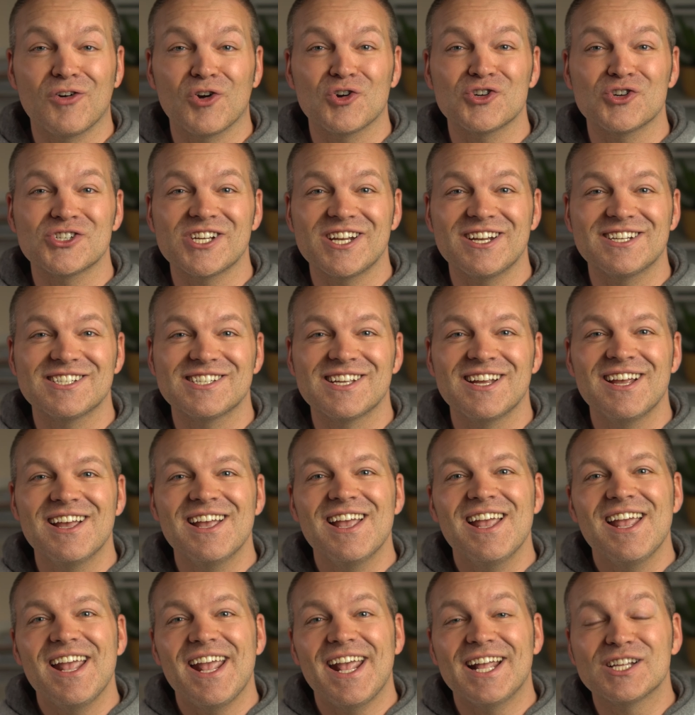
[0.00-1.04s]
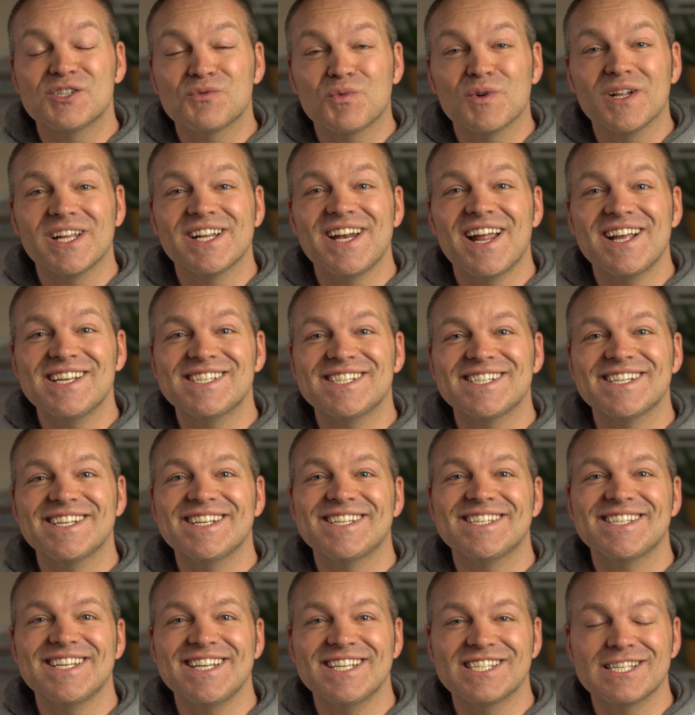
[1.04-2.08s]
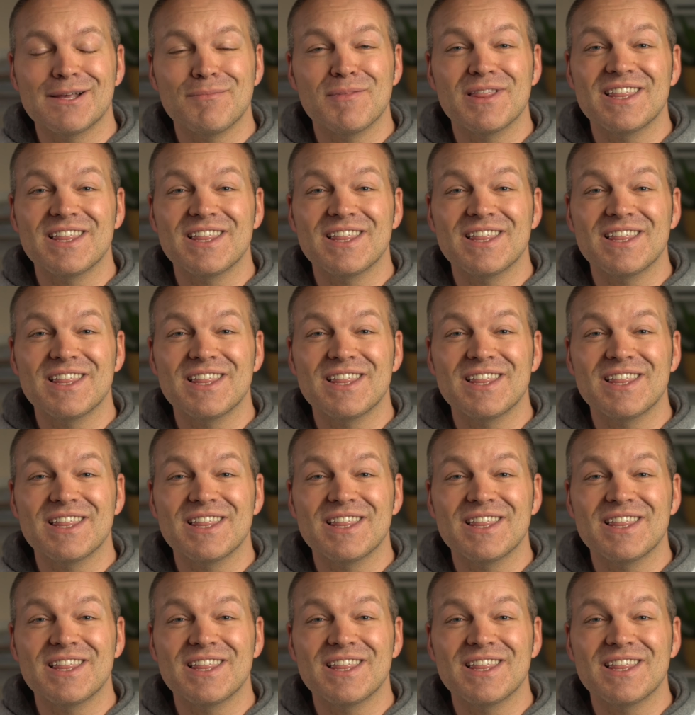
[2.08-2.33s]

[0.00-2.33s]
versions. It's really nice to see some